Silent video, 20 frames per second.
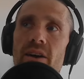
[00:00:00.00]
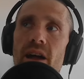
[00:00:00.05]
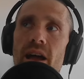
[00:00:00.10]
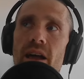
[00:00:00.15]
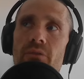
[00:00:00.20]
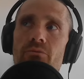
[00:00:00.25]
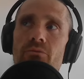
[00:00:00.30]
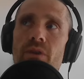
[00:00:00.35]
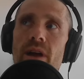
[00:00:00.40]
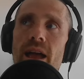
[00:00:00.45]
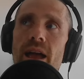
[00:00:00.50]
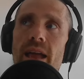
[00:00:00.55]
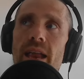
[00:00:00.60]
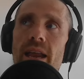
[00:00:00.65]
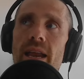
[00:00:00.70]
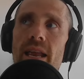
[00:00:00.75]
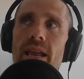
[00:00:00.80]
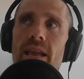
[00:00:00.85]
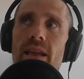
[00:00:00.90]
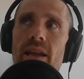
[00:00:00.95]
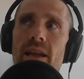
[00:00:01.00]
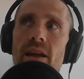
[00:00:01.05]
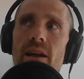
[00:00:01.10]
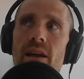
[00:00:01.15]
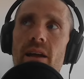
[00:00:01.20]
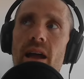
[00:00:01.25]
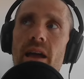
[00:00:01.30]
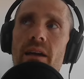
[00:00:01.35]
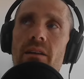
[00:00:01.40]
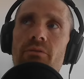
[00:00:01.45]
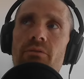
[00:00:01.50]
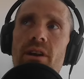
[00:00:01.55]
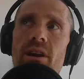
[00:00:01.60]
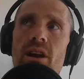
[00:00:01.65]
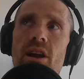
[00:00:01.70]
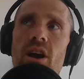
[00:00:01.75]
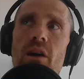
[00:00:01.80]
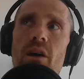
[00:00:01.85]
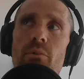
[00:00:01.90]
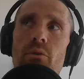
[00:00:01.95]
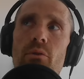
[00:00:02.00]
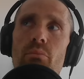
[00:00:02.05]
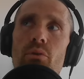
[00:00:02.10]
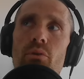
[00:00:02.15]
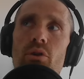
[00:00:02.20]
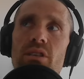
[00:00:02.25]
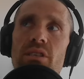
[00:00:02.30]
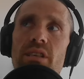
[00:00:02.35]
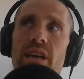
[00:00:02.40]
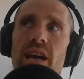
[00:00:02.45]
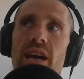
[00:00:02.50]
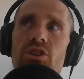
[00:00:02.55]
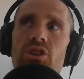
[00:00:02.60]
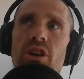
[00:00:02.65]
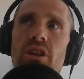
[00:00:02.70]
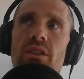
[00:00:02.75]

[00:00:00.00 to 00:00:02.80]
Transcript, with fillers: I had read I had read a couple books actually.